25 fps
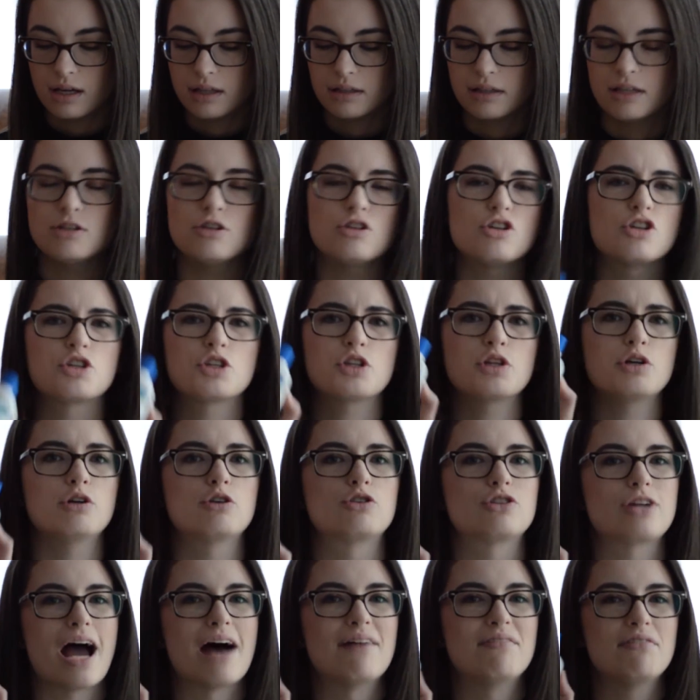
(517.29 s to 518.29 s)
this is just a little
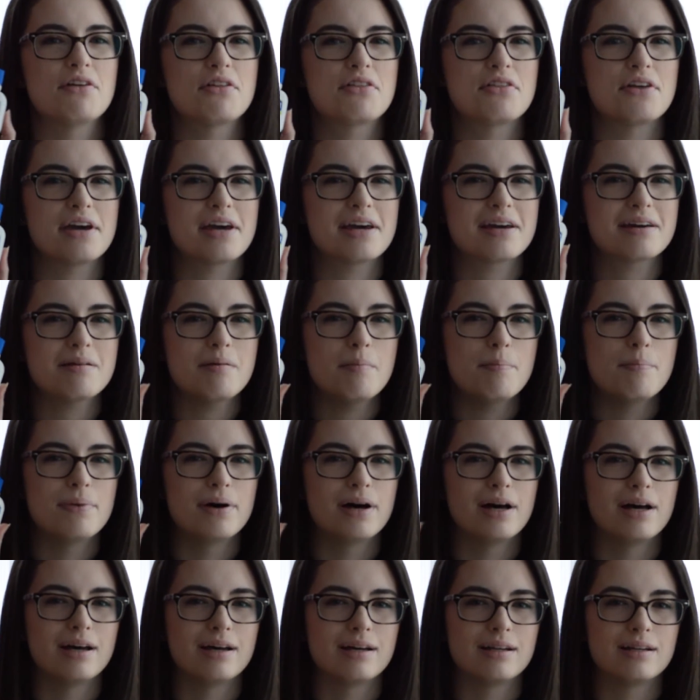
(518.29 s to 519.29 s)
travel thing,
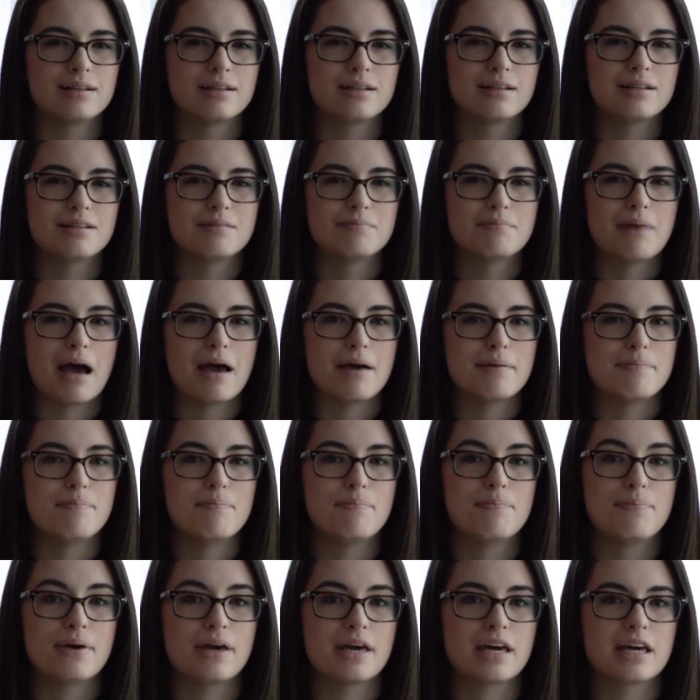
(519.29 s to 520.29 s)
but my
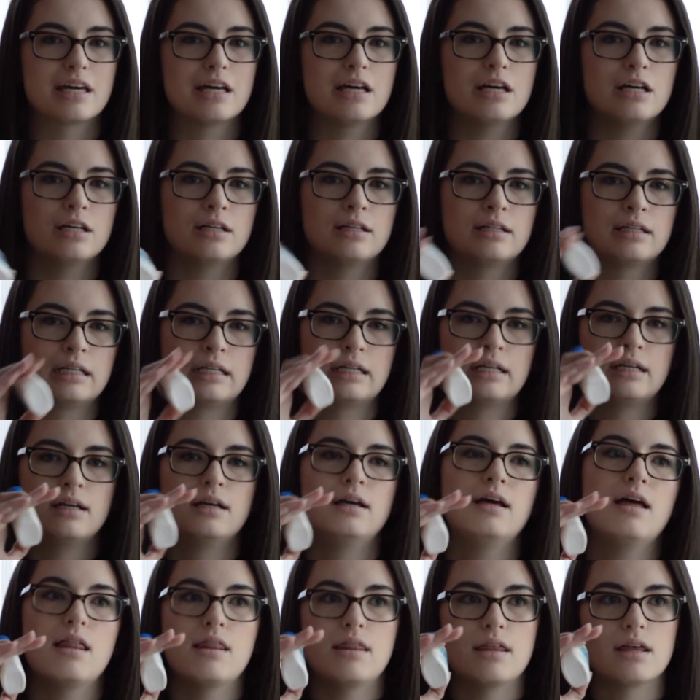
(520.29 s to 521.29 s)
big
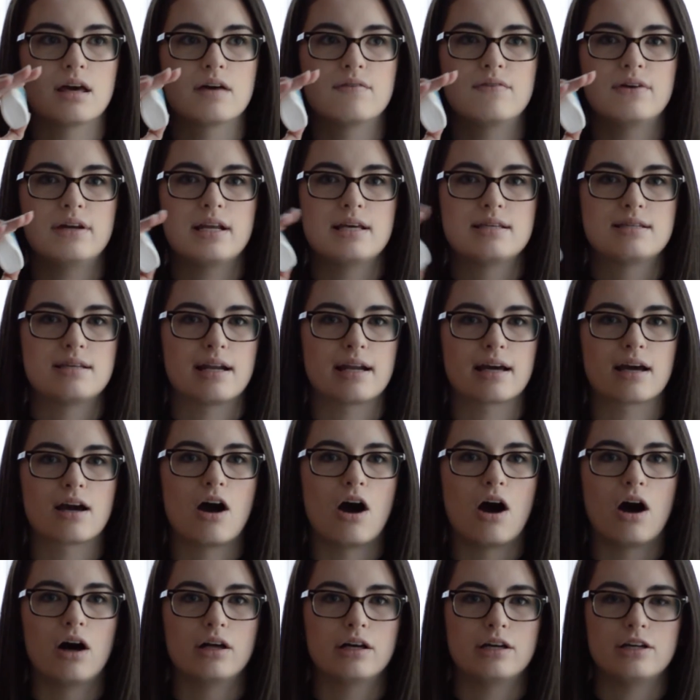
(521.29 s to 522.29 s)
thing of it is at
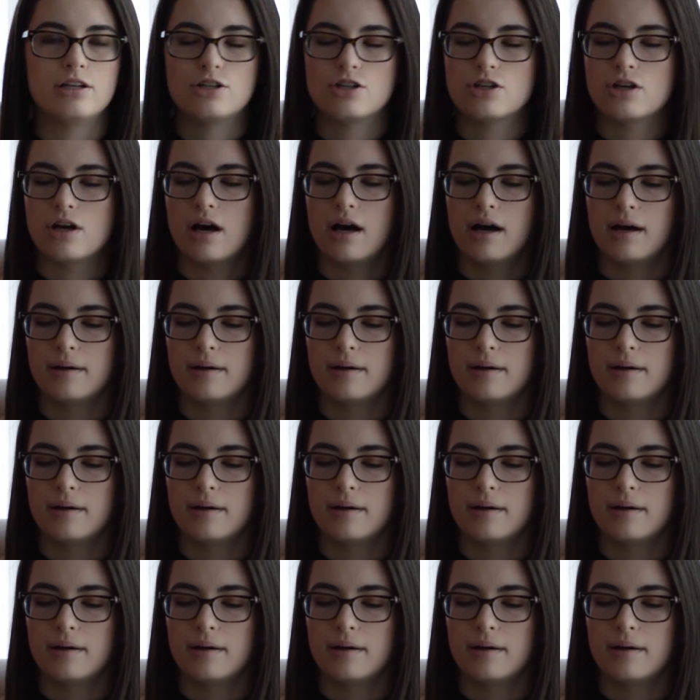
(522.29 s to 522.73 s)
college.